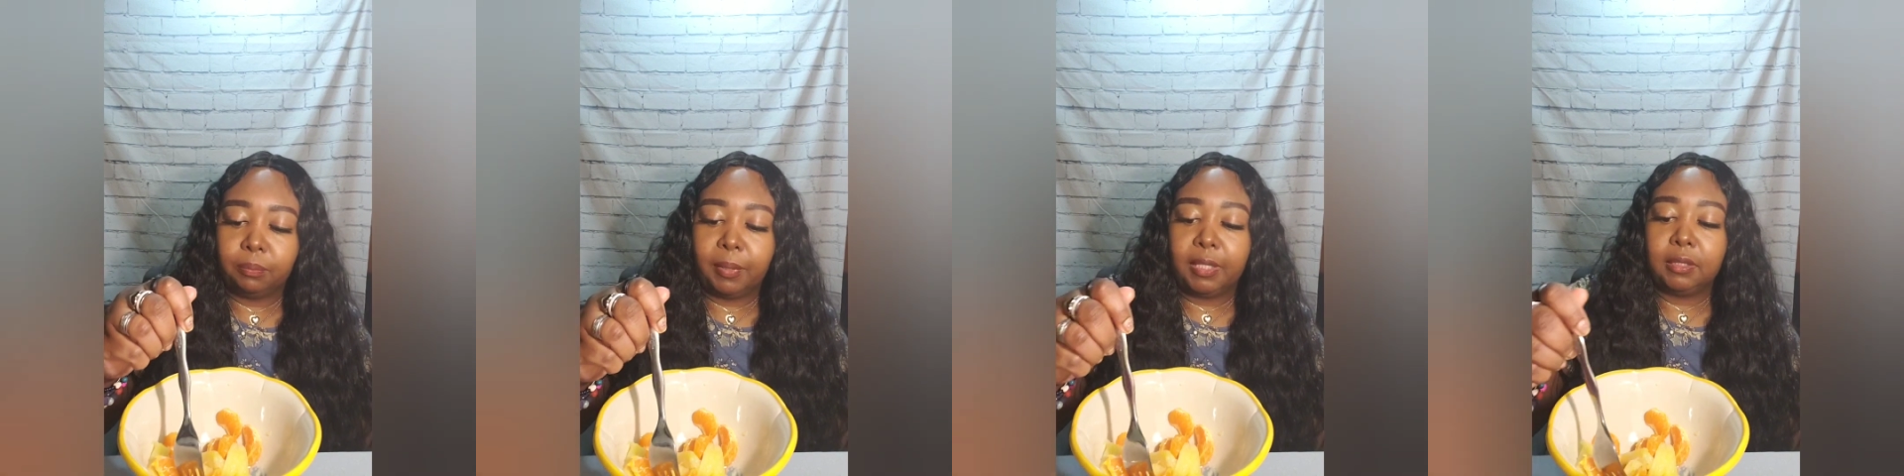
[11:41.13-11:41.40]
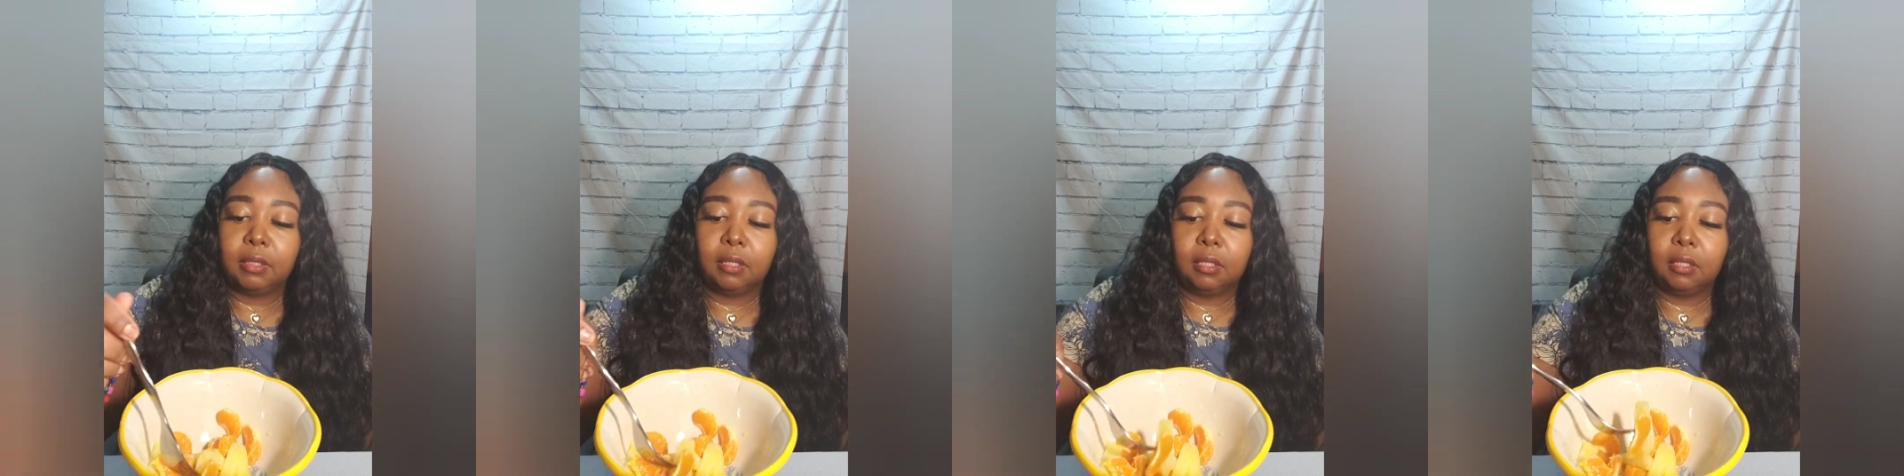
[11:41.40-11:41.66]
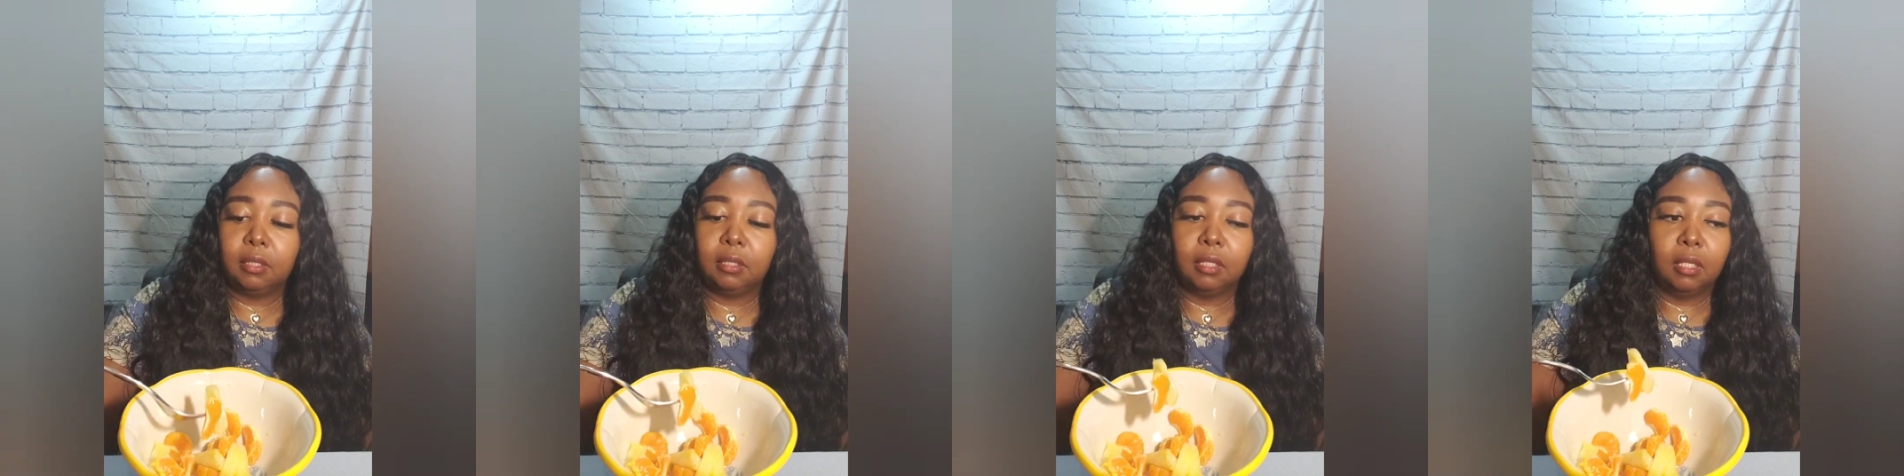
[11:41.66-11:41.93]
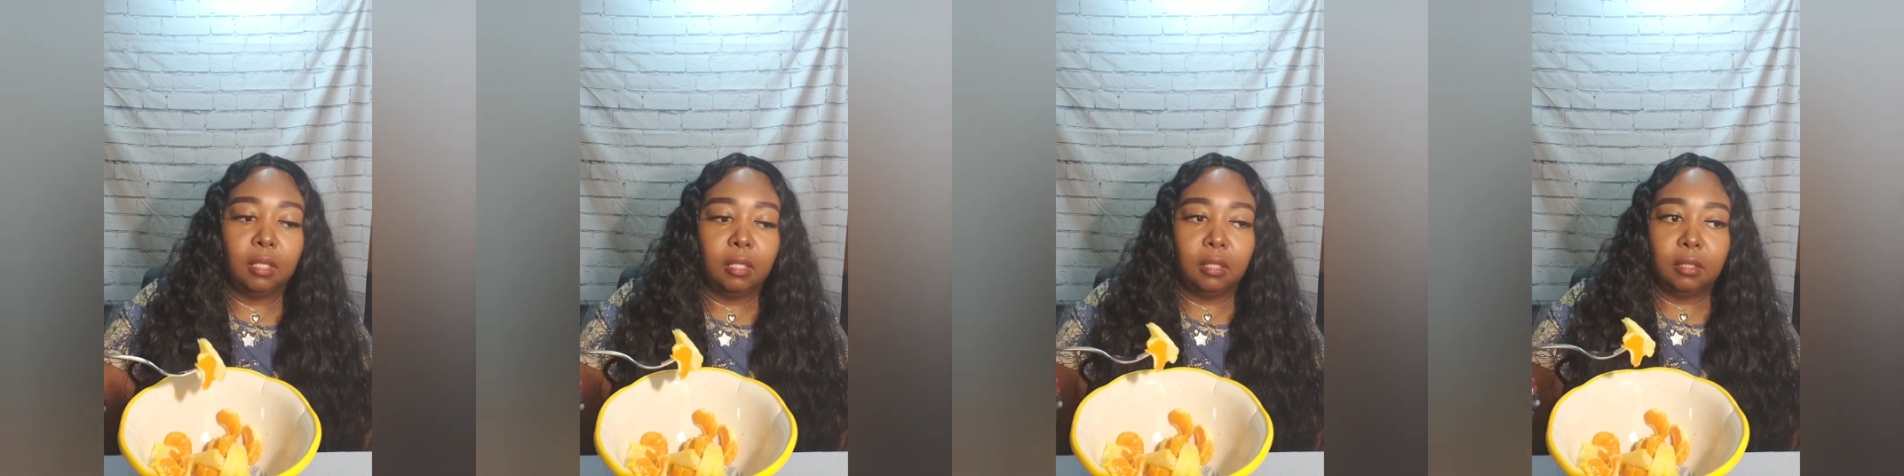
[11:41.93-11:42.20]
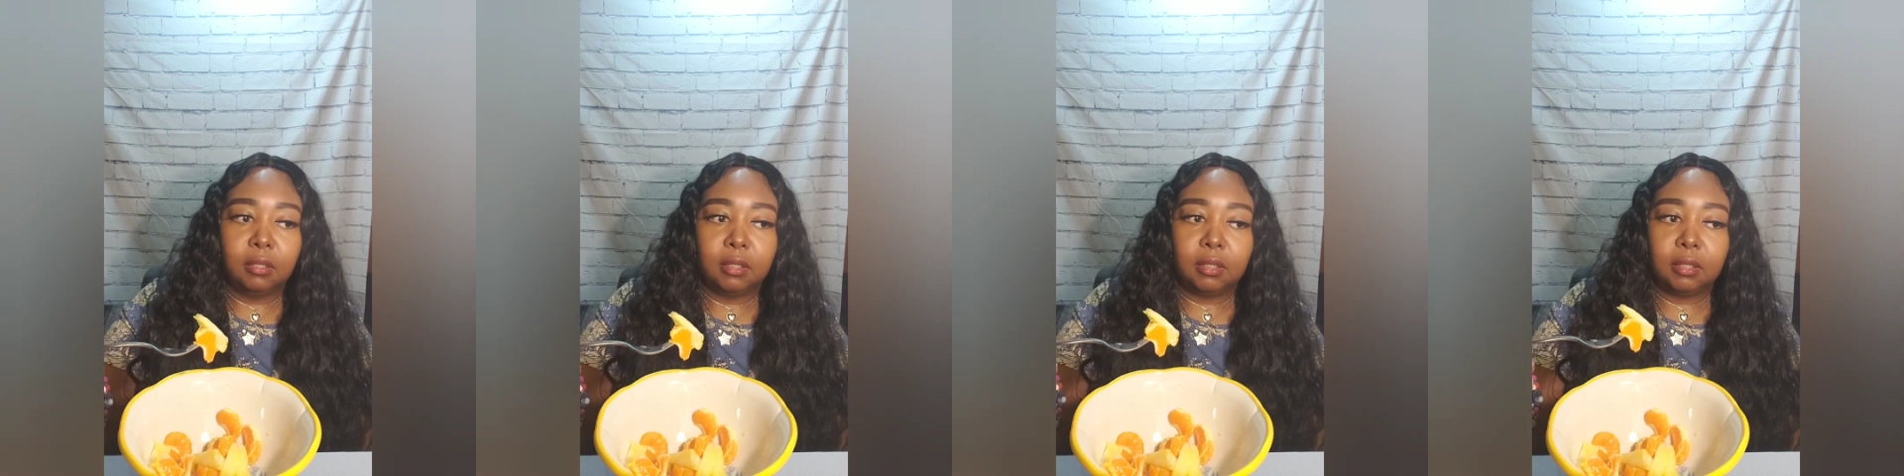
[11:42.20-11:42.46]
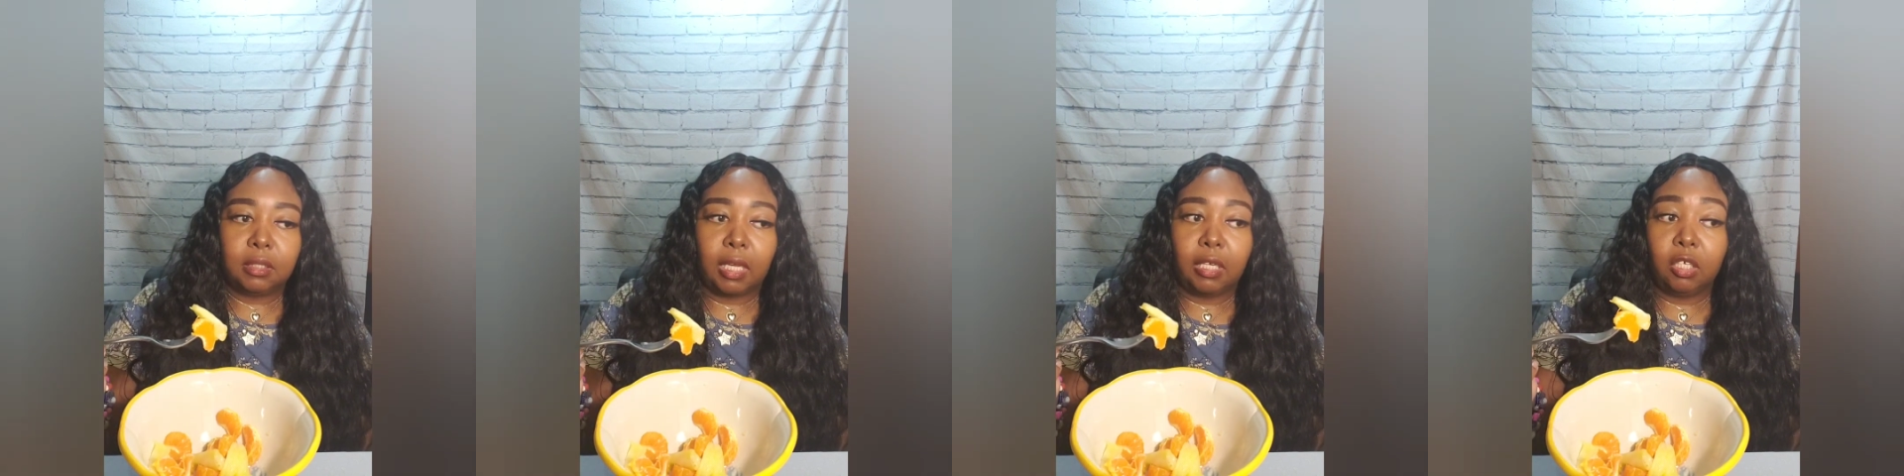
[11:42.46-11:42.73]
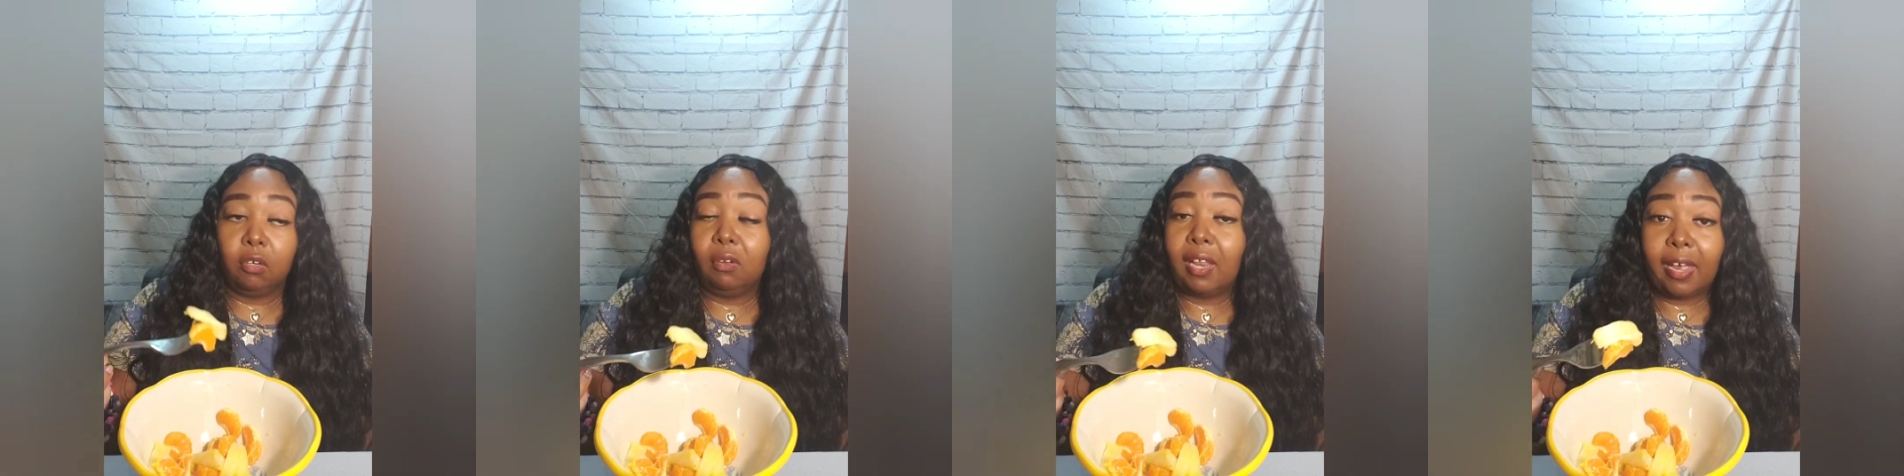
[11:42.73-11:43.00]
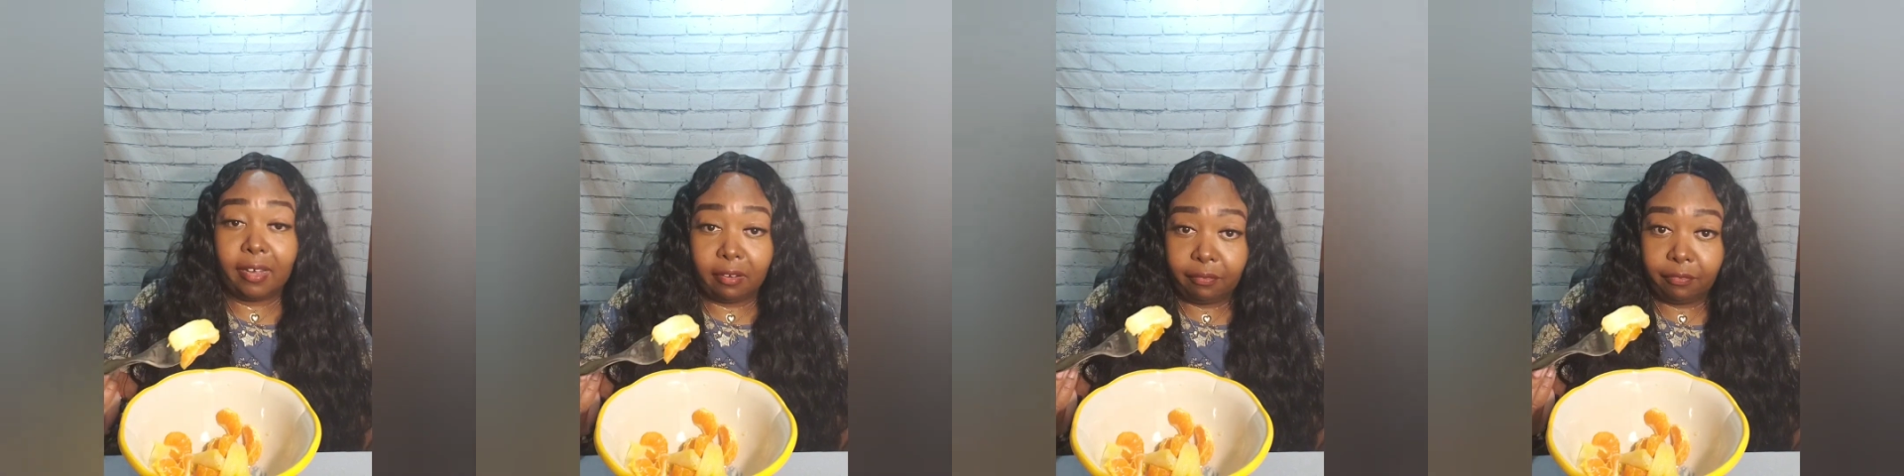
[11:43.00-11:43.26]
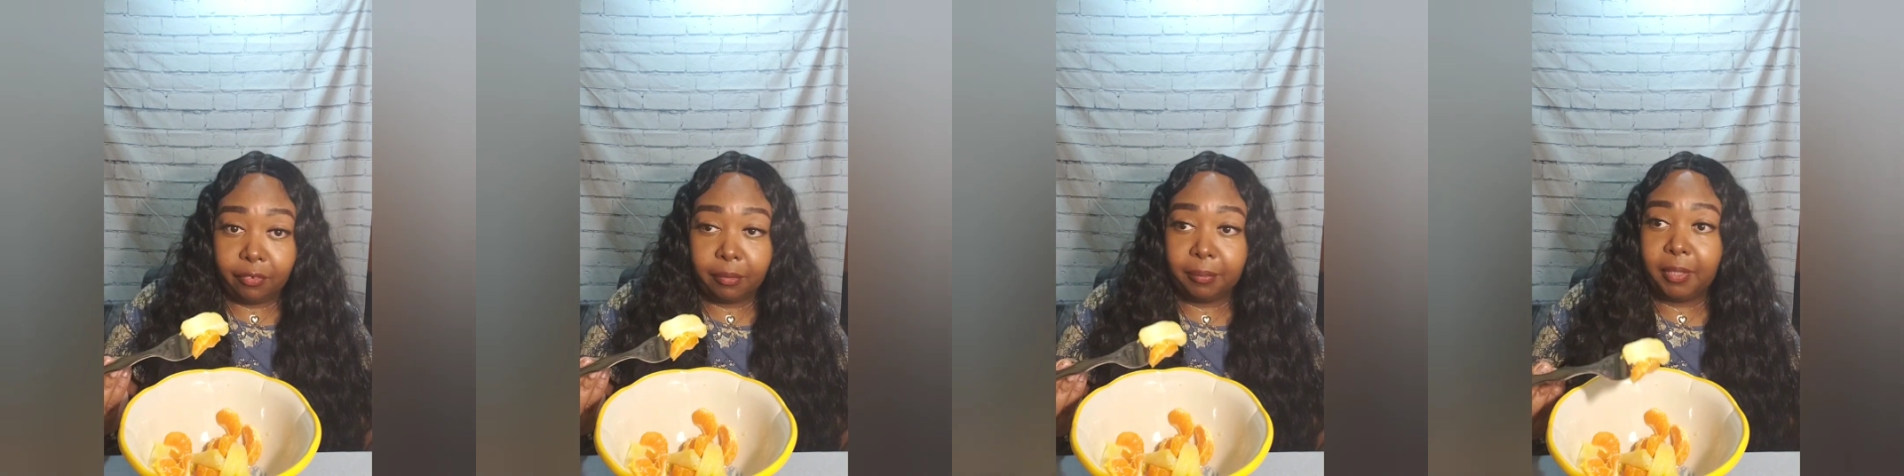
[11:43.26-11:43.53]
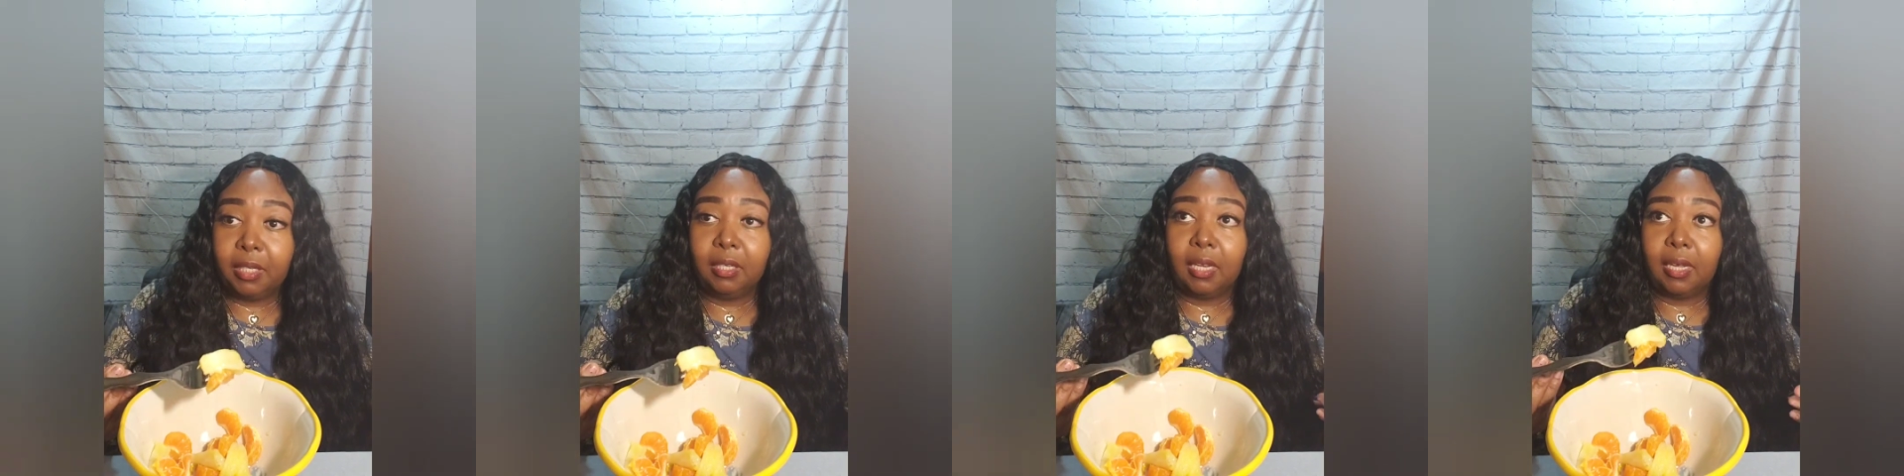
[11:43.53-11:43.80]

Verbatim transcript: basically take your life, you know what I mean?